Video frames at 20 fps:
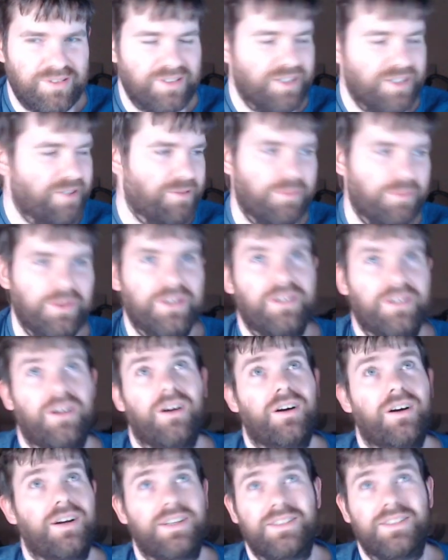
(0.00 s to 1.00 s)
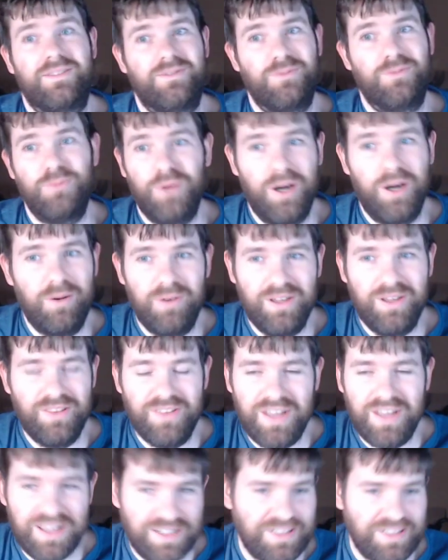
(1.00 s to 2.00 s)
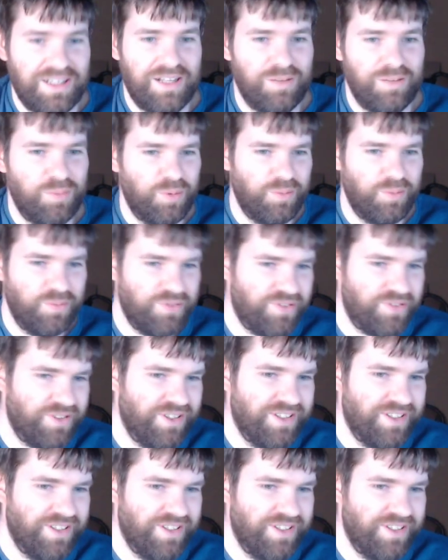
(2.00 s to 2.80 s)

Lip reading: Now I'm like, oh, I do not want any albums.